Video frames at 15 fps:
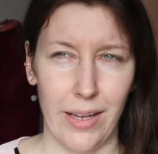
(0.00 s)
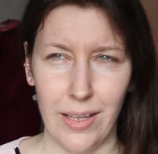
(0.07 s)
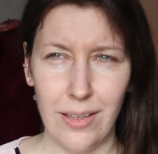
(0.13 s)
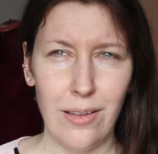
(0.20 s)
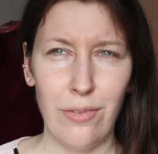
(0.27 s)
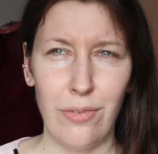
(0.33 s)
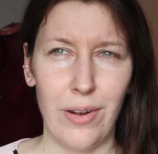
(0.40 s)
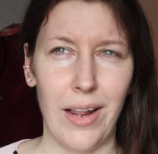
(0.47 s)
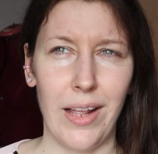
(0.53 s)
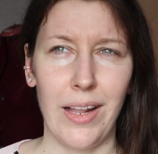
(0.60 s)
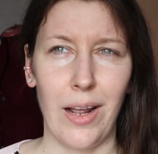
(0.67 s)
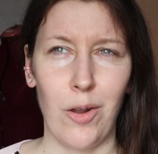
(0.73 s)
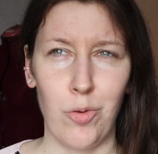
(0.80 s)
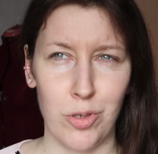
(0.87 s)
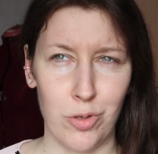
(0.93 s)
I kind of feel like
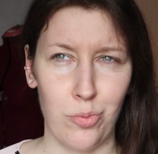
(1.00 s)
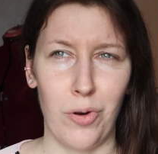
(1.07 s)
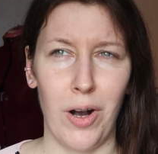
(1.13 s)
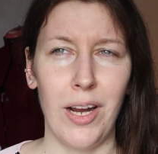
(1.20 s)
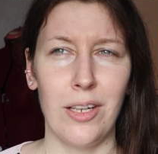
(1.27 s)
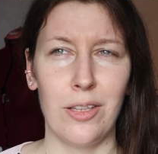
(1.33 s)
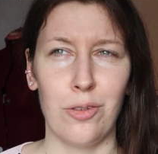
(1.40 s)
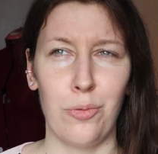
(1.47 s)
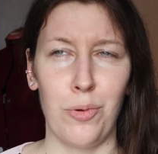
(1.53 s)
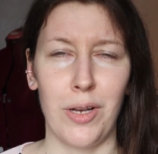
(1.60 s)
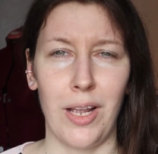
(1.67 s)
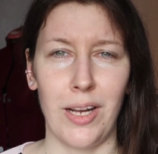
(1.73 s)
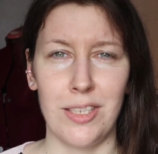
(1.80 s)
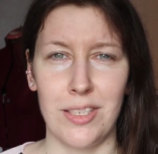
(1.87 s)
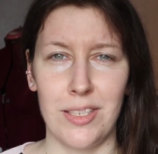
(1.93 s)
I was right
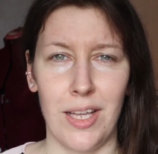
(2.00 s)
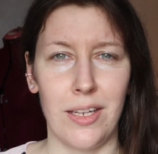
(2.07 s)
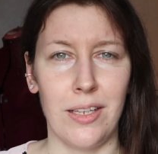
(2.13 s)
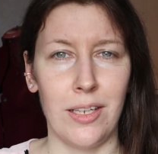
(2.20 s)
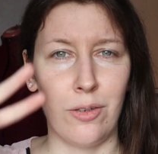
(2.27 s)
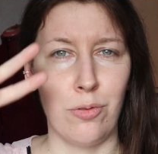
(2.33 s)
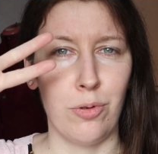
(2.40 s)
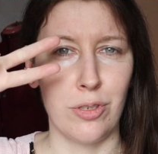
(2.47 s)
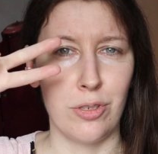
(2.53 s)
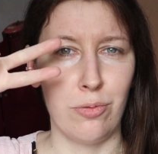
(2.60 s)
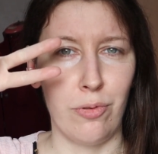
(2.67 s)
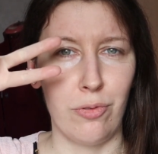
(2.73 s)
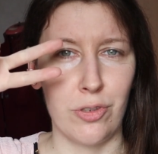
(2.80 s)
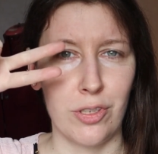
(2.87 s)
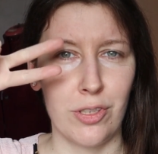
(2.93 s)
when I said it was
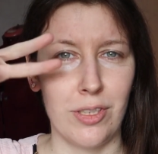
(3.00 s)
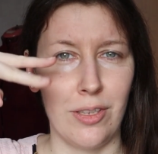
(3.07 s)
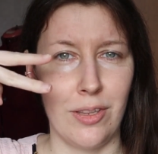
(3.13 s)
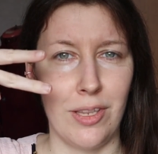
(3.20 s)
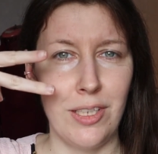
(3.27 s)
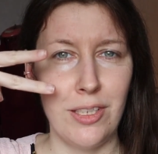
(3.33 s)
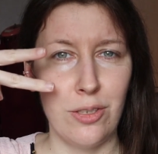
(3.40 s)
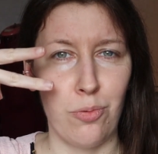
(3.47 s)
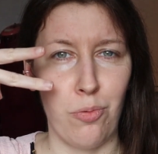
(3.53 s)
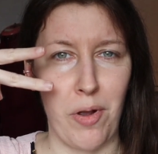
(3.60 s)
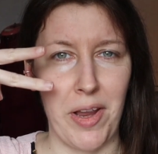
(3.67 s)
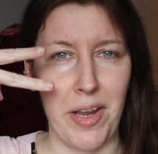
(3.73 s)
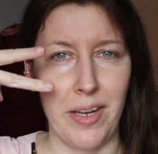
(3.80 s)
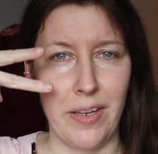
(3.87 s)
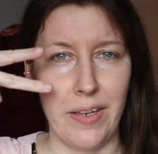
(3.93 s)
reversed in this
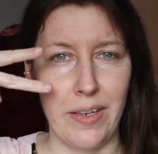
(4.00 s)
way.